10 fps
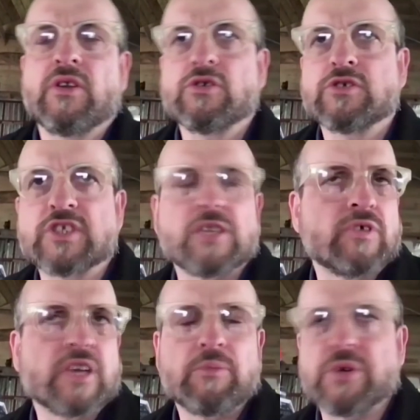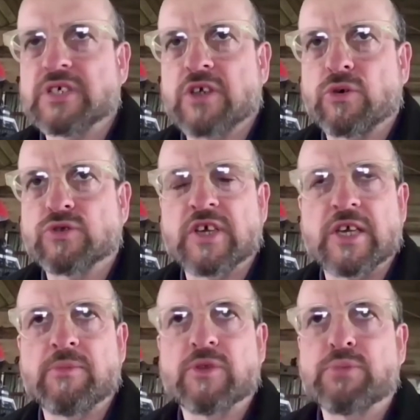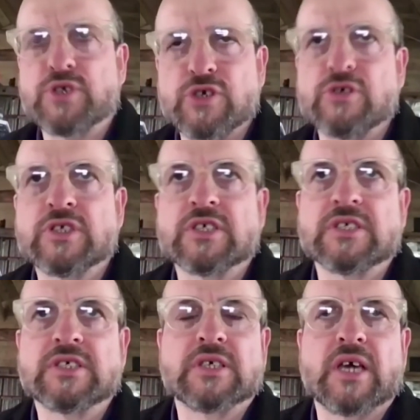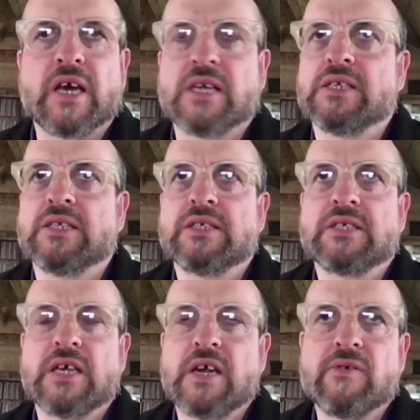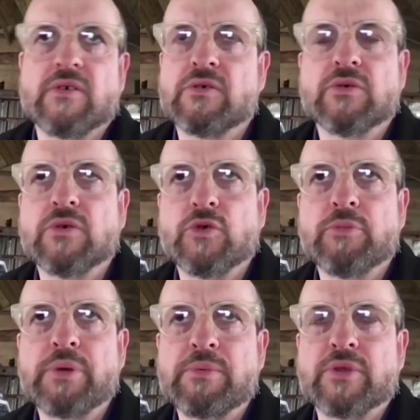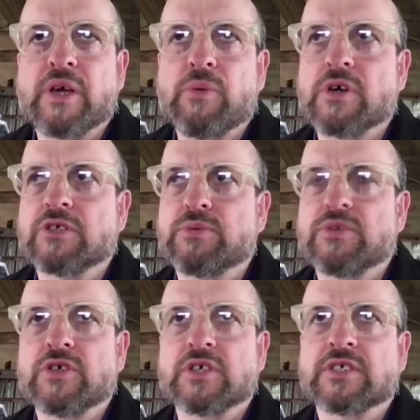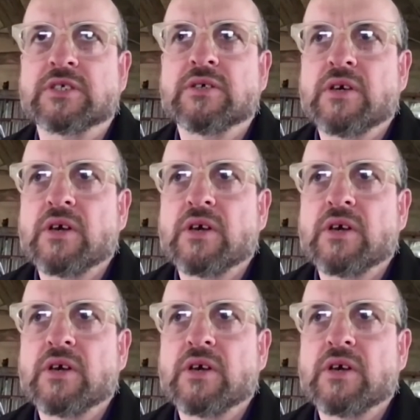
not just Enrique, but his whole team, the producers, and all the people that he worked with, just